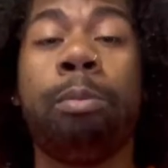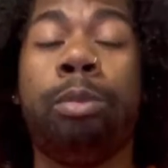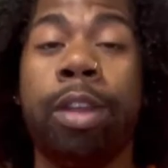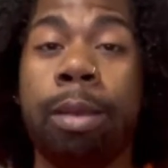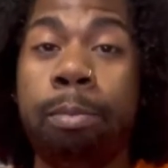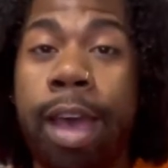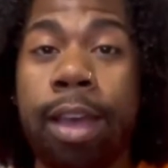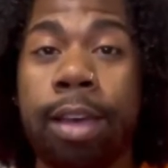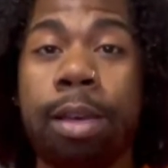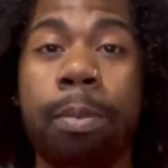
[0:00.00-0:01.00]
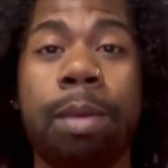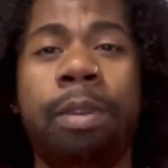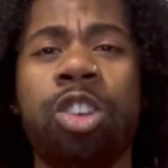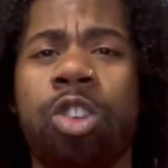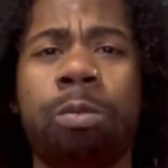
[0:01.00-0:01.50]
bring it back up, and
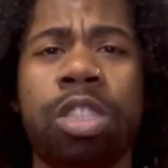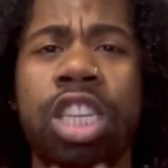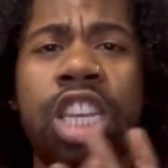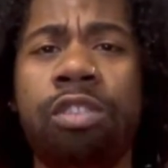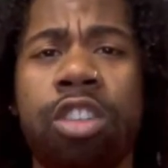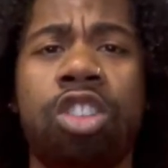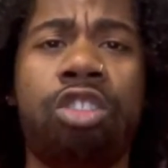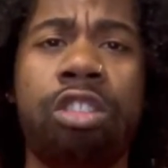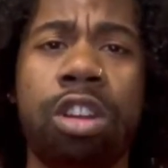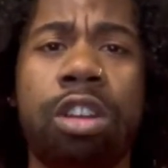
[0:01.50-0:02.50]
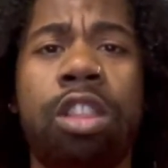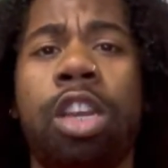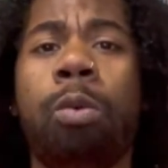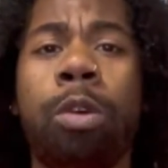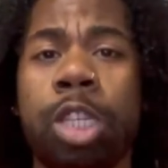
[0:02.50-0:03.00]
make sure it was even stronger than
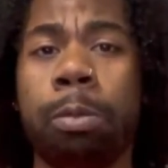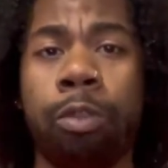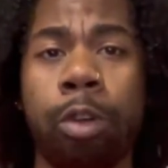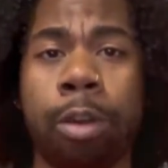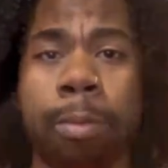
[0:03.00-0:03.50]
it was before.